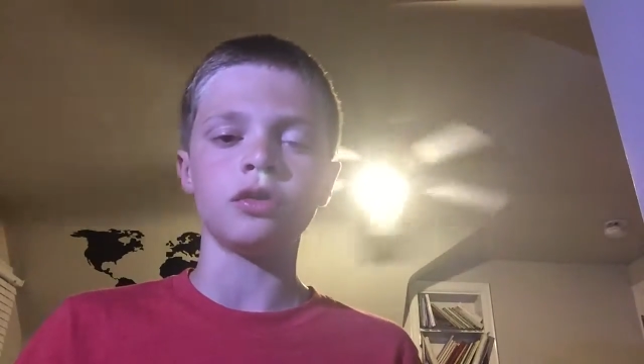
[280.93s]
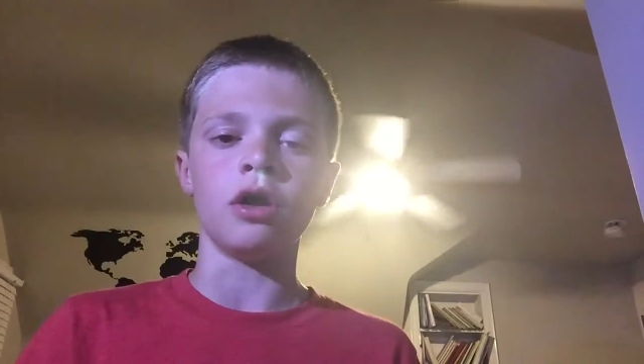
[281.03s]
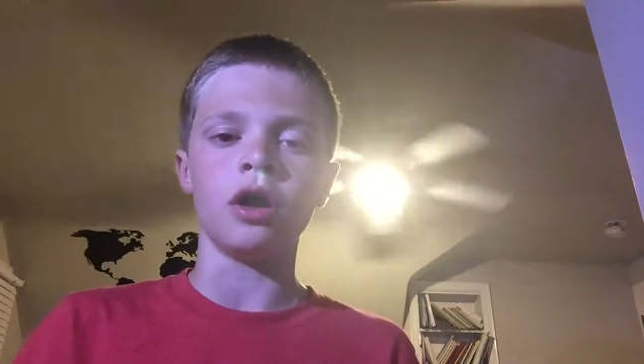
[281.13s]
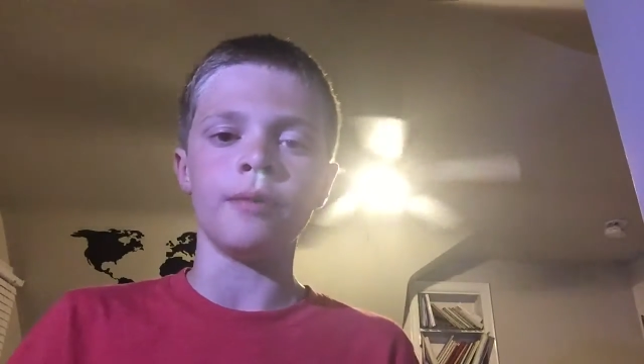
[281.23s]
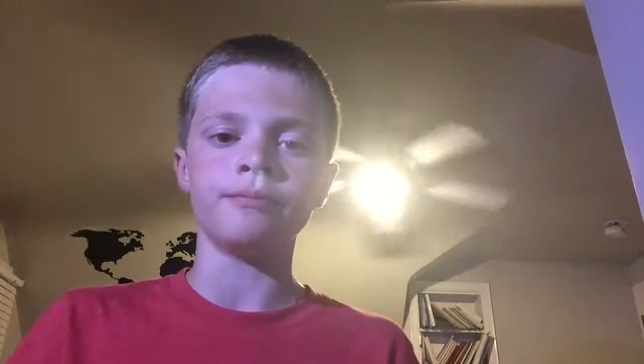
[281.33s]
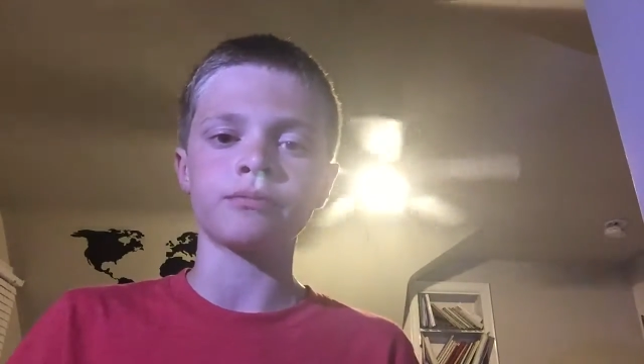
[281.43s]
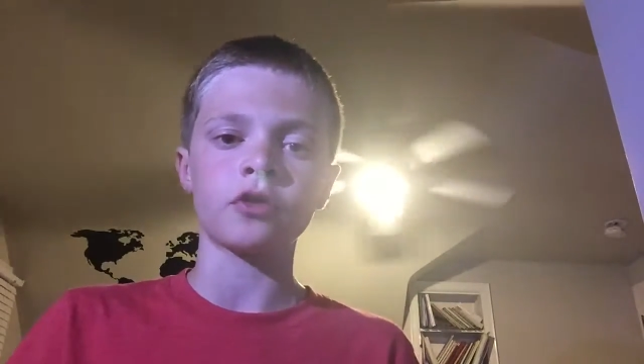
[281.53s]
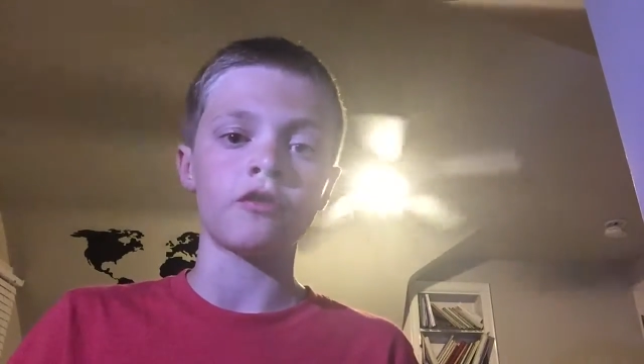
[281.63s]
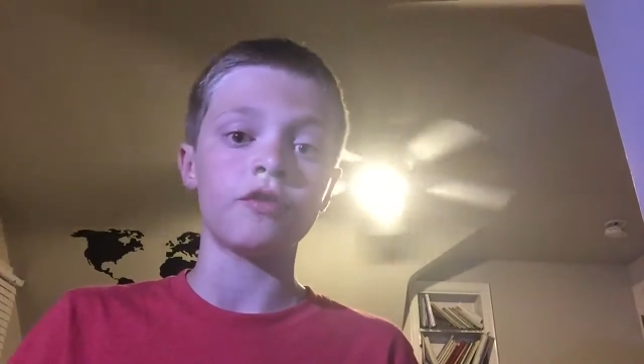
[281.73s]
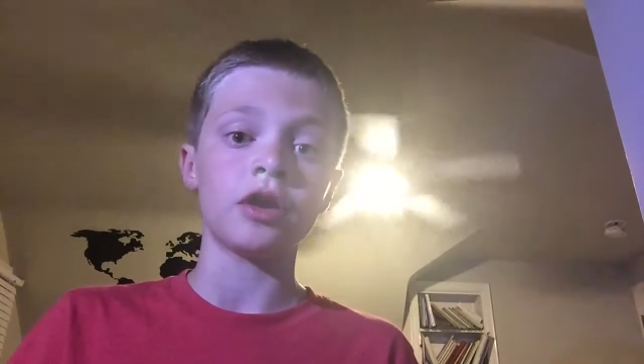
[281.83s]
um
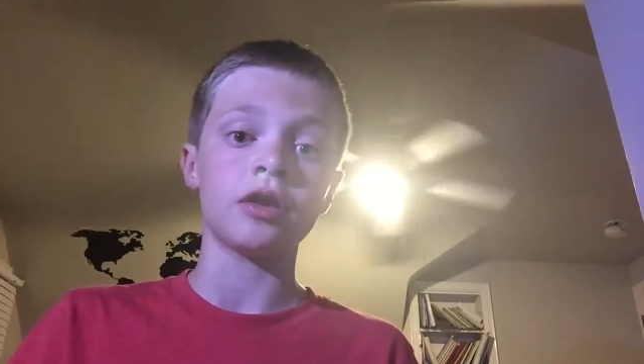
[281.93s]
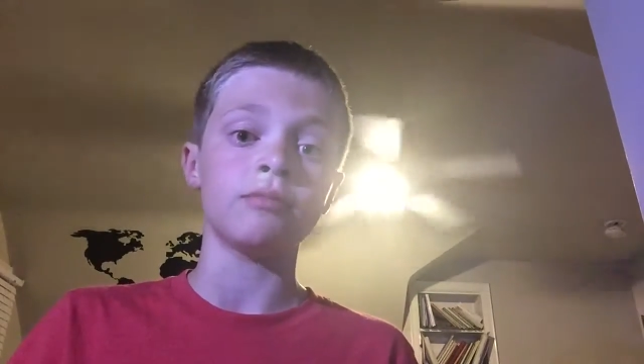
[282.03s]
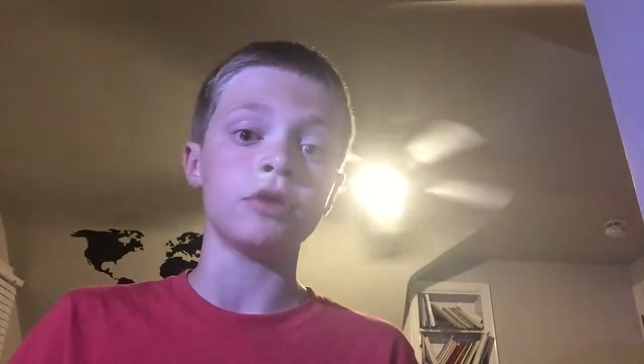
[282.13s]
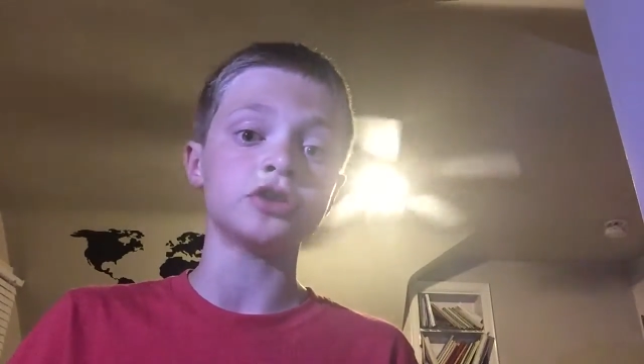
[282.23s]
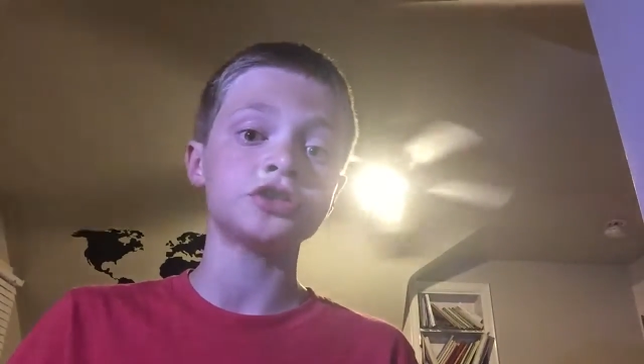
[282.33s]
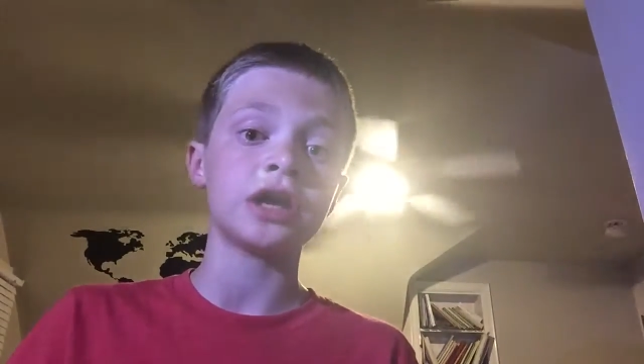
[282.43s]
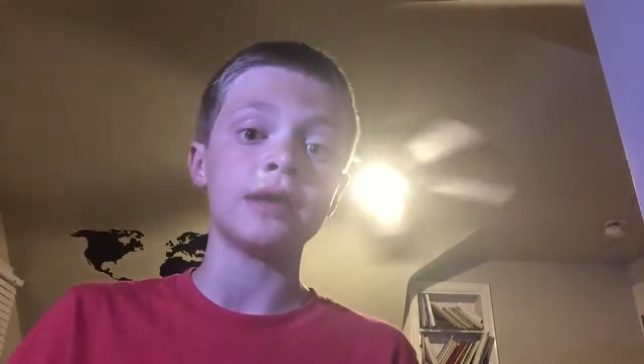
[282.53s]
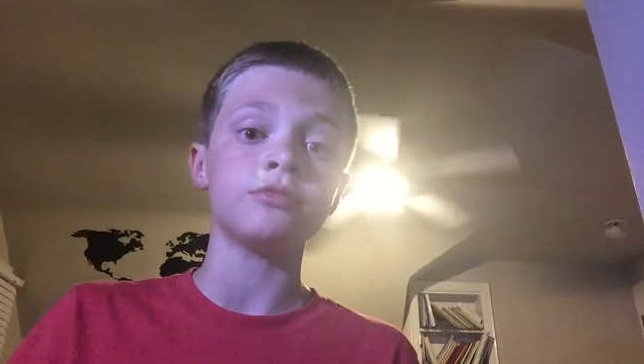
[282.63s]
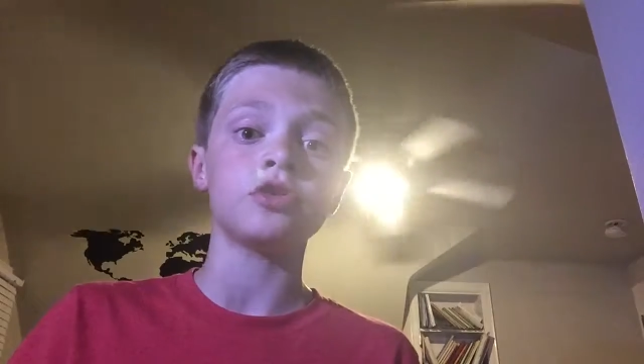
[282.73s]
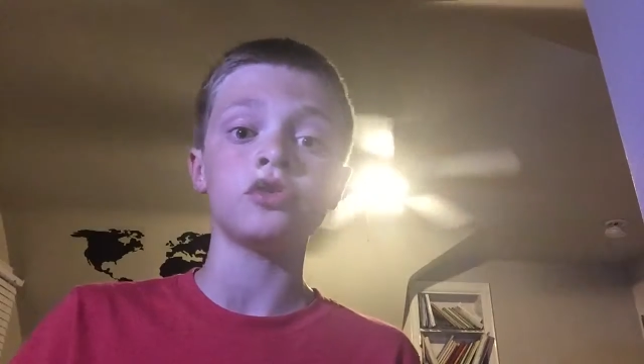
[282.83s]
very much
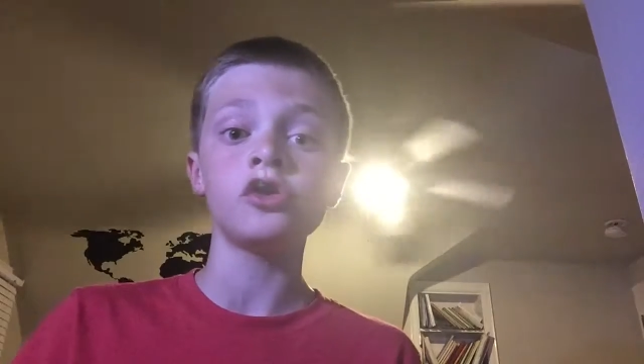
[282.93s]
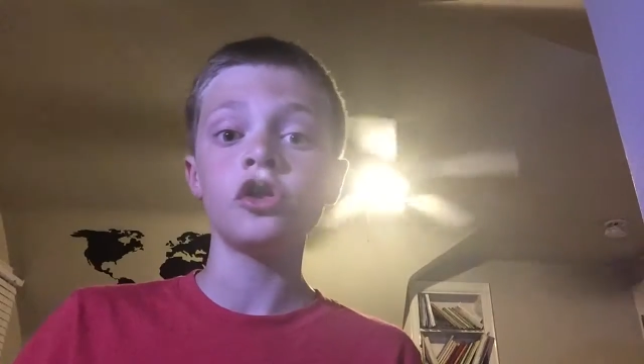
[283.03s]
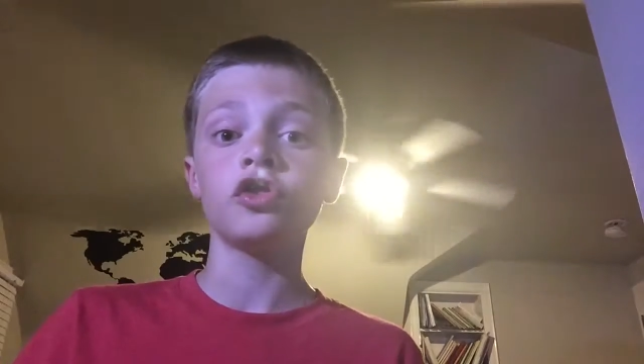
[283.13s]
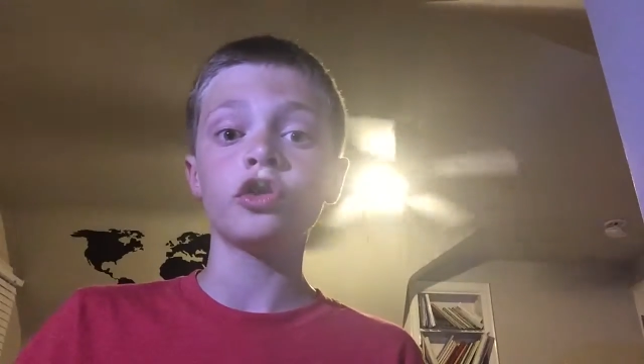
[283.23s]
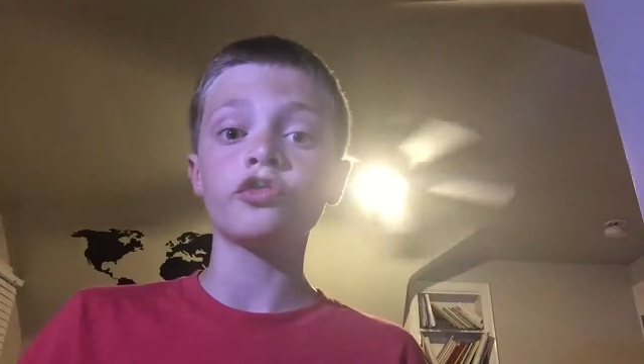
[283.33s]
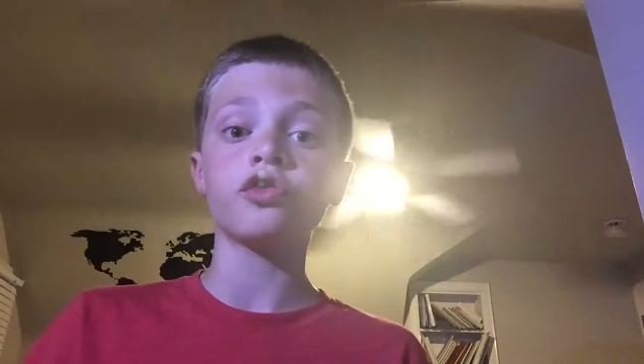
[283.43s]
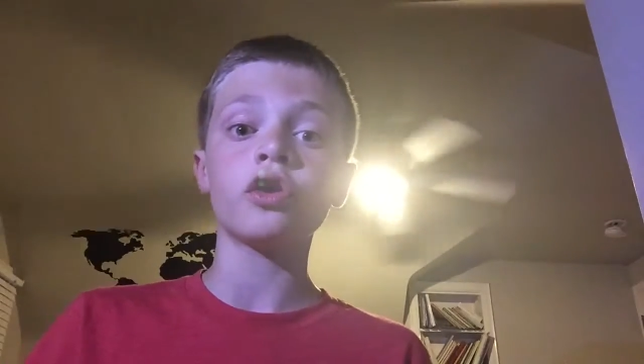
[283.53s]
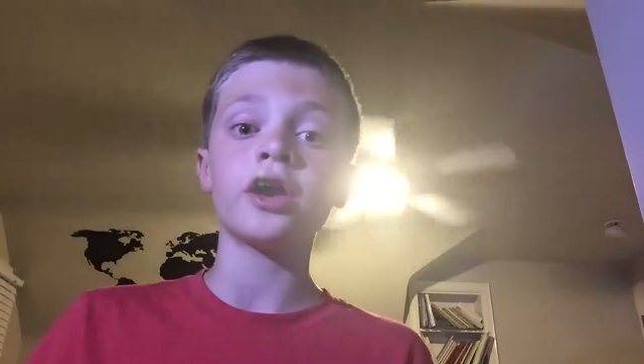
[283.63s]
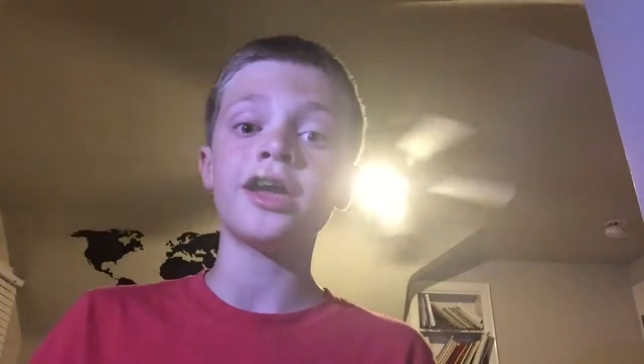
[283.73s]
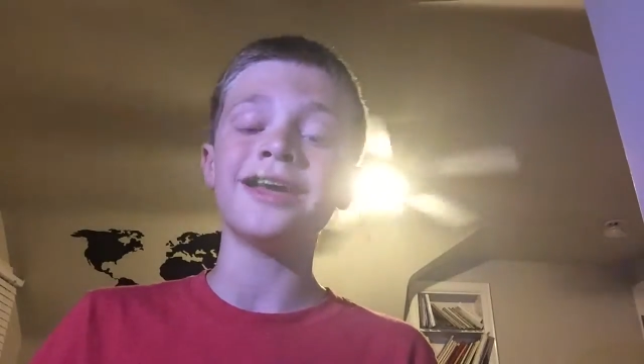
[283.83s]
time to look
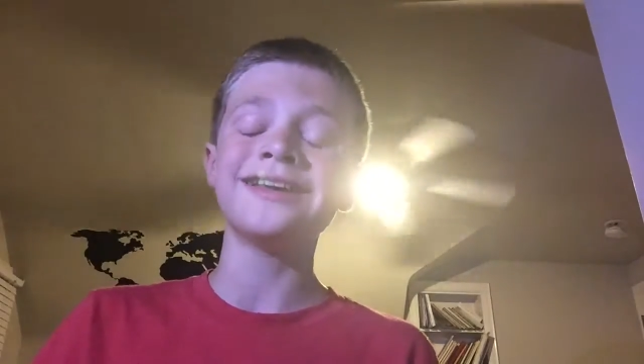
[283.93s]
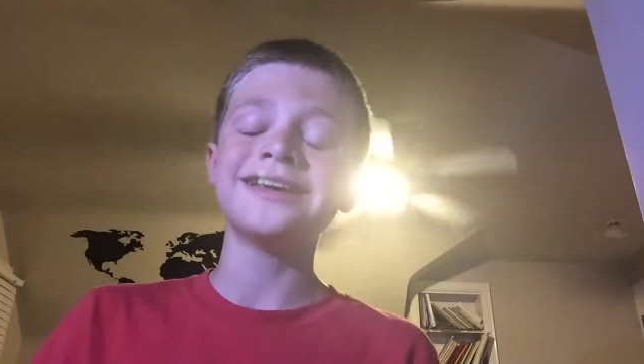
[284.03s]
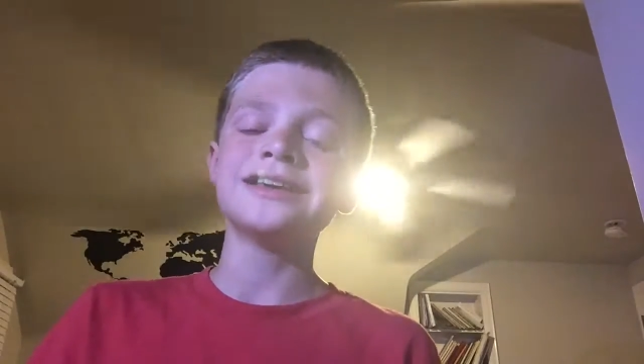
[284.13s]
for it.